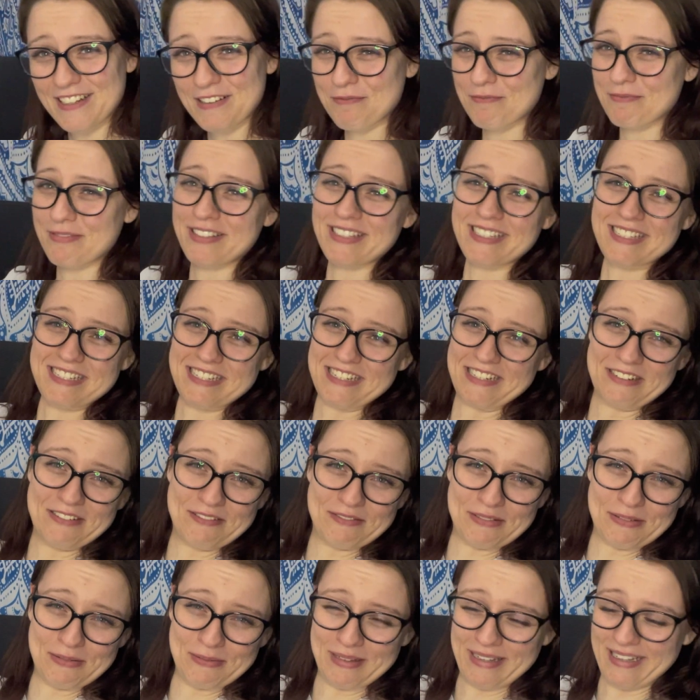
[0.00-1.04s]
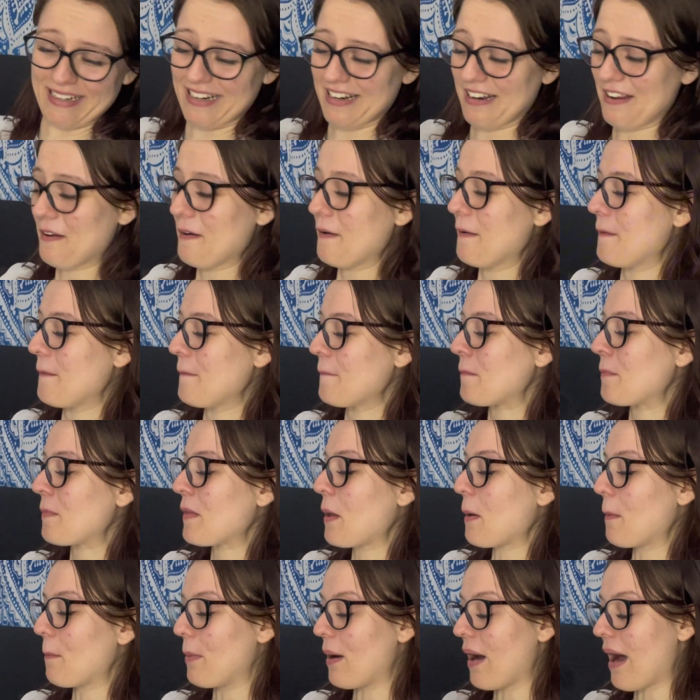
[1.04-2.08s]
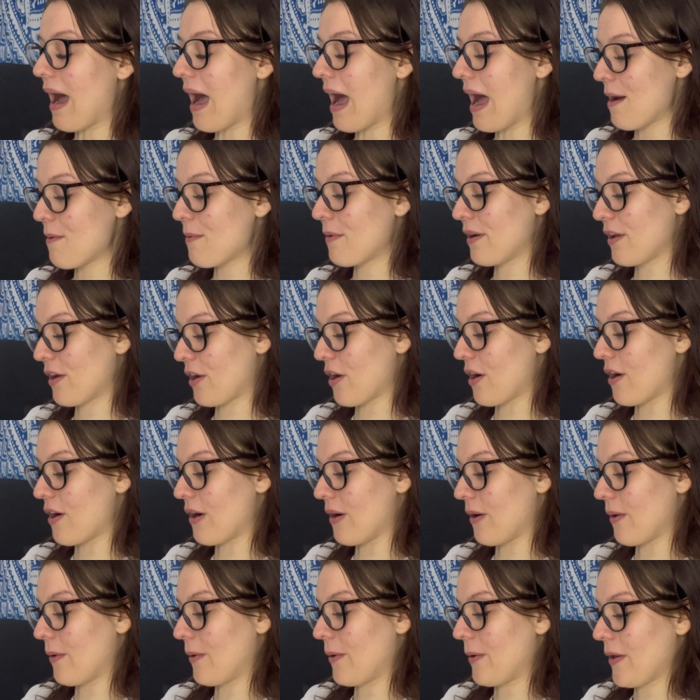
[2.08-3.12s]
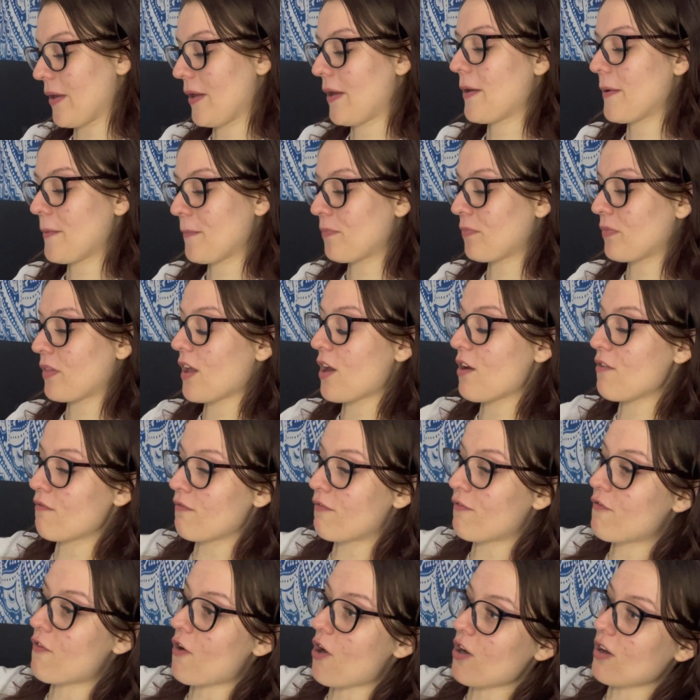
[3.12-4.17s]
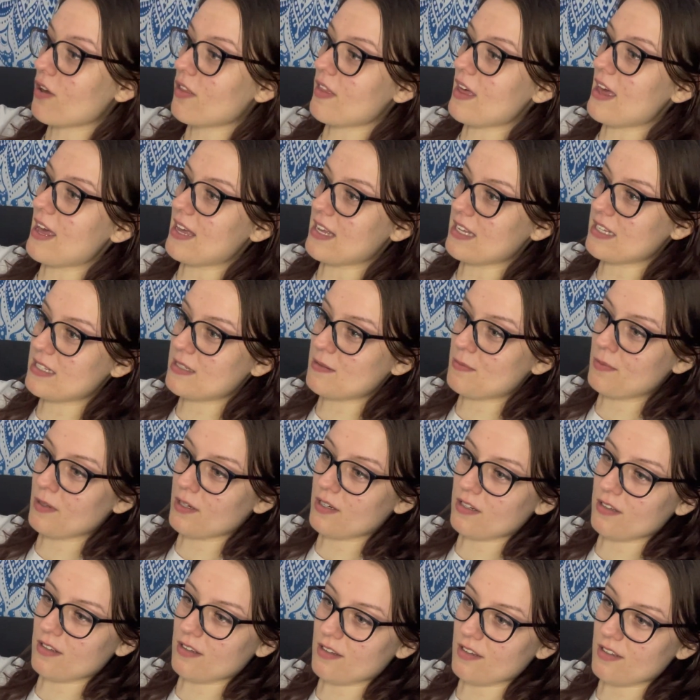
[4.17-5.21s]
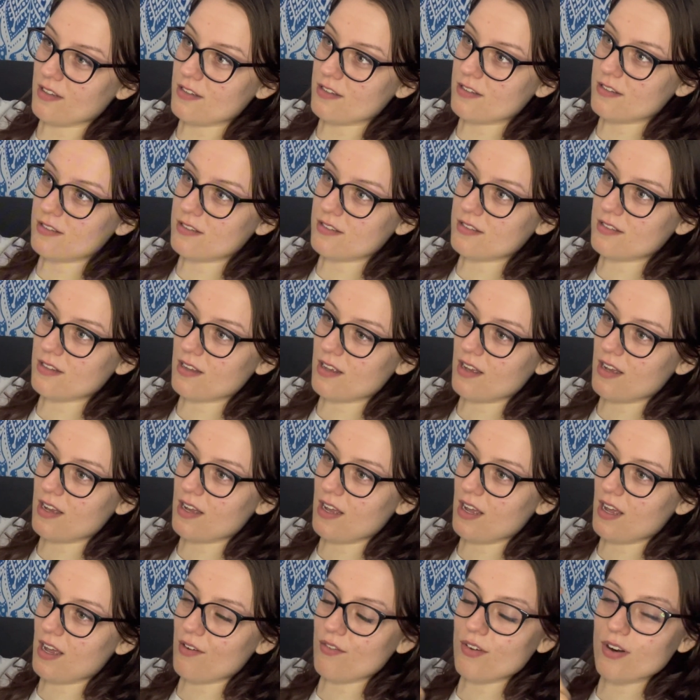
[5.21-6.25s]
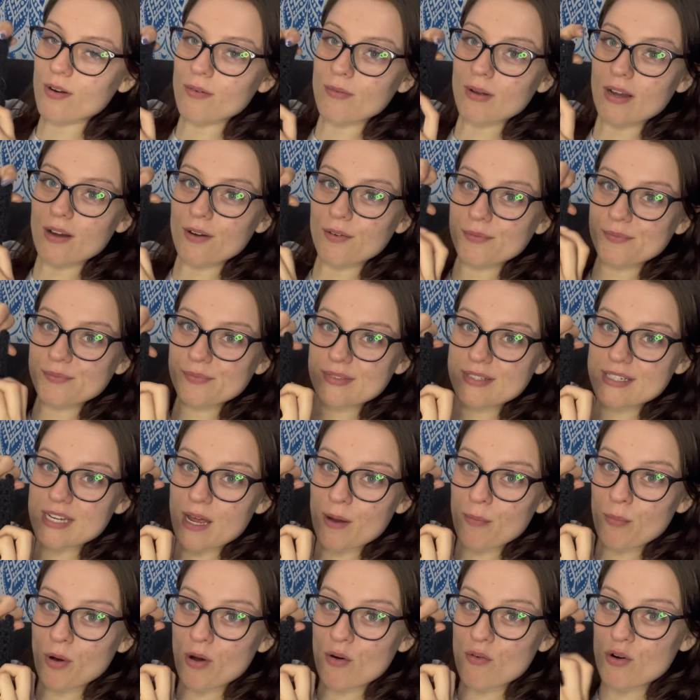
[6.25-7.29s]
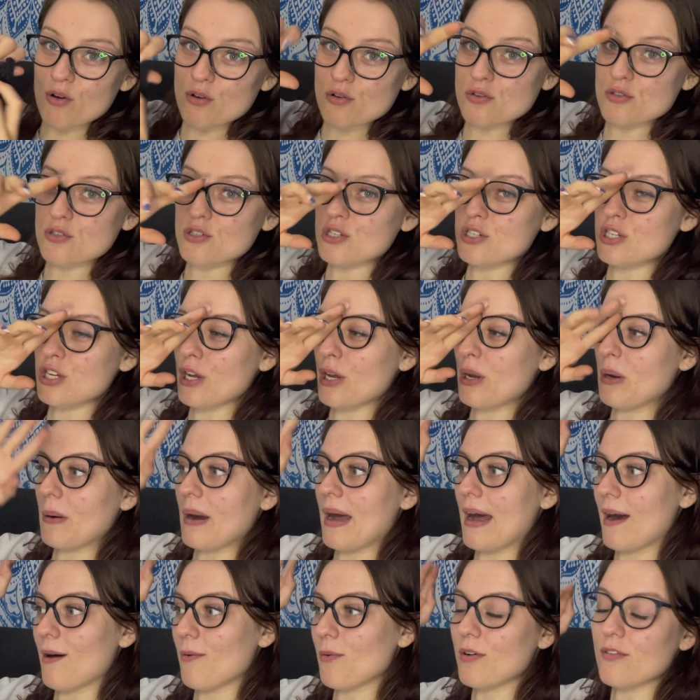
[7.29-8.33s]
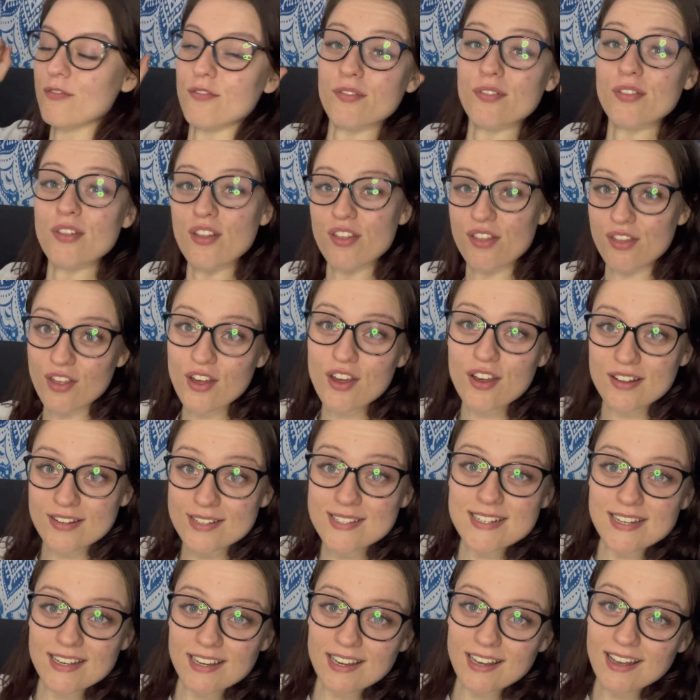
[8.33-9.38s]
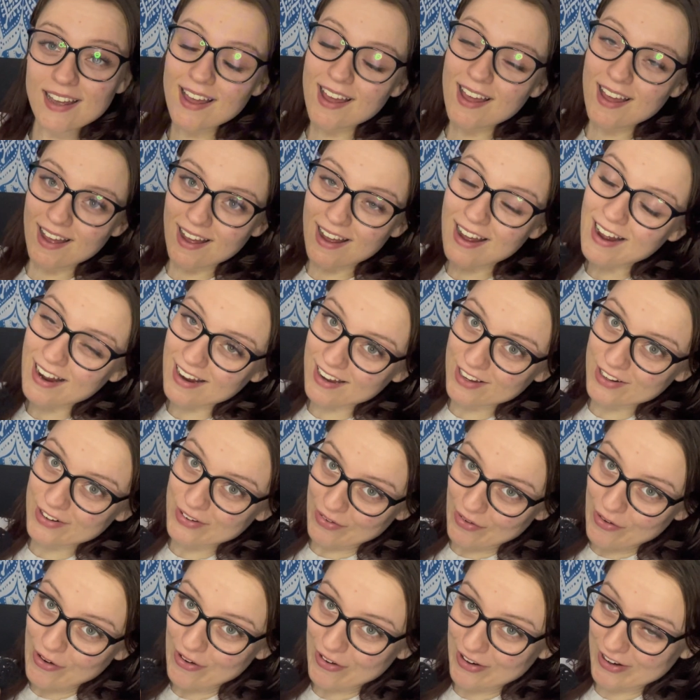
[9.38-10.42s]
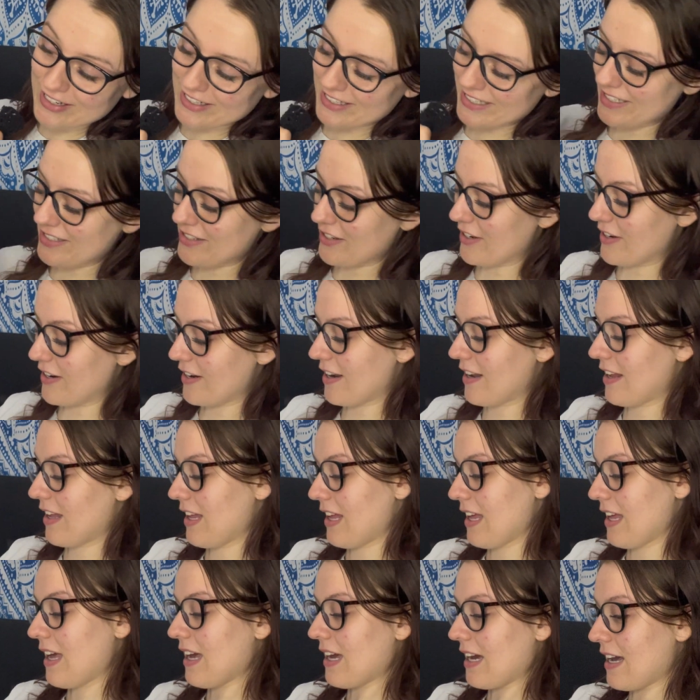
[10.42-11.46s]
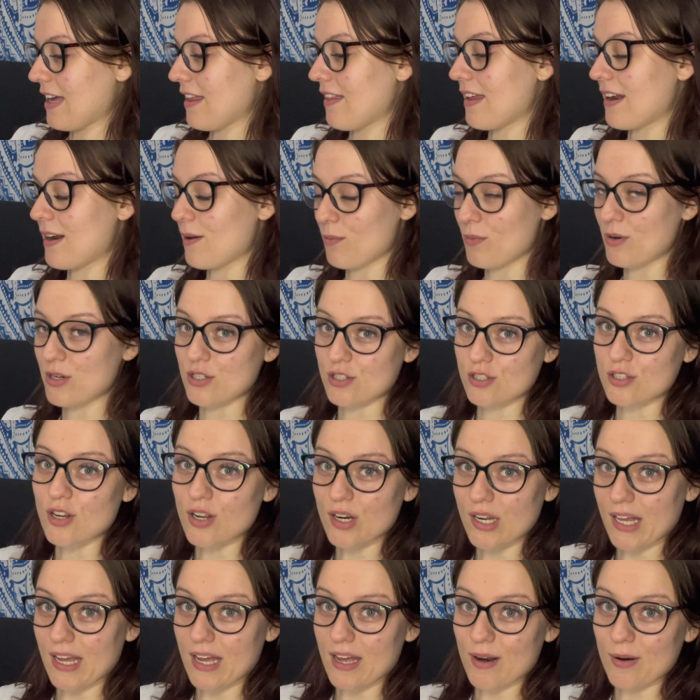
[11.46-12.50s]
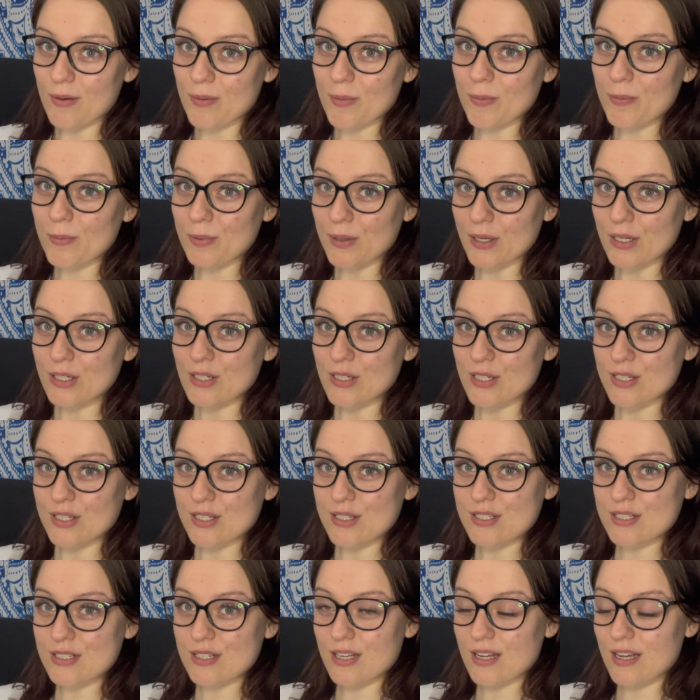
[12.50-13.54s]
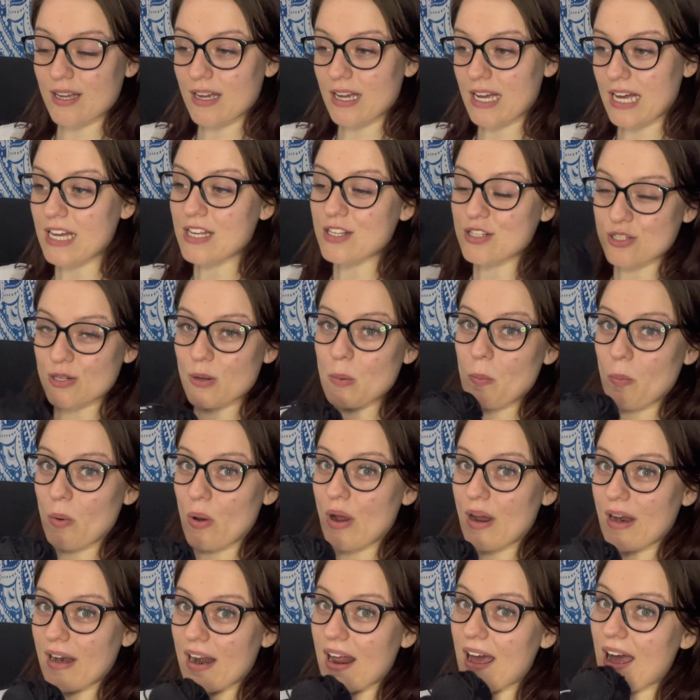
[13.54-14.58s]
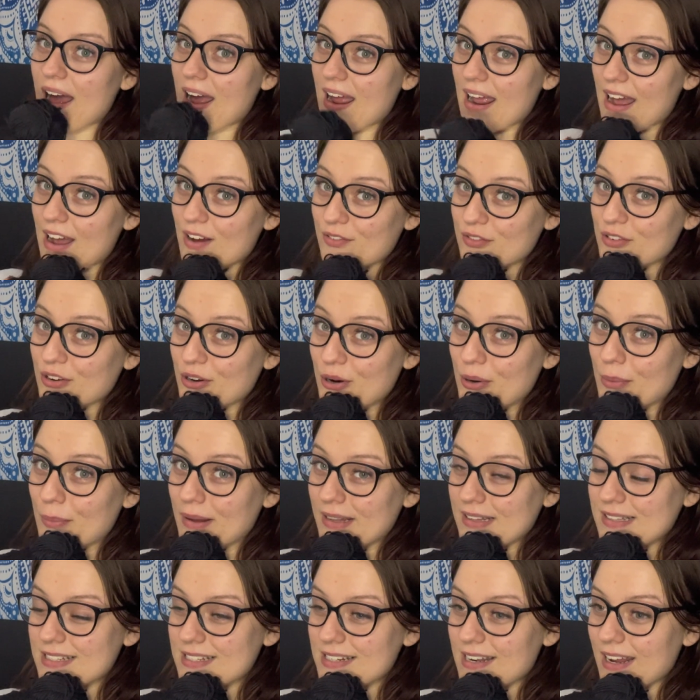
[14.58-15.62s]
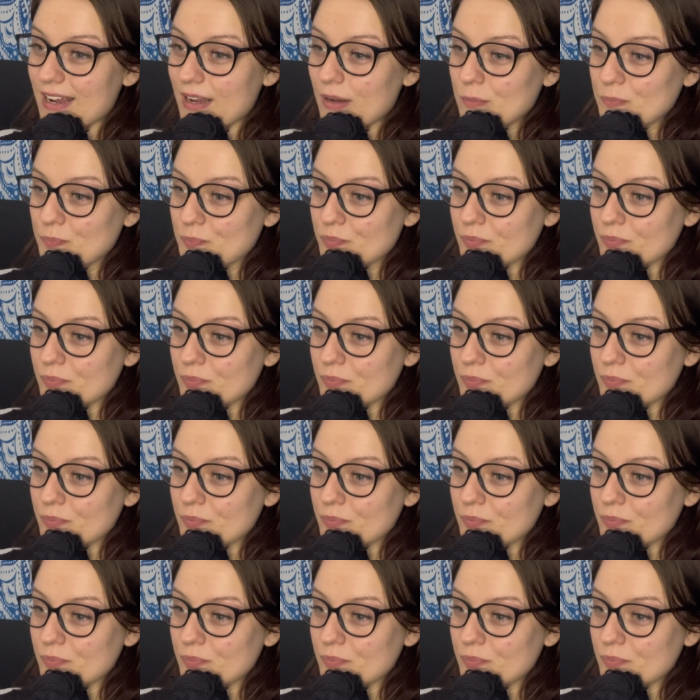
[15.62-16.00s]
Please don't be mean. But I'm going to go and frog this because I've got about 10 more rows to do out of the 30 I had already done. And then I'm going to start again because at some point I have to go to bed today.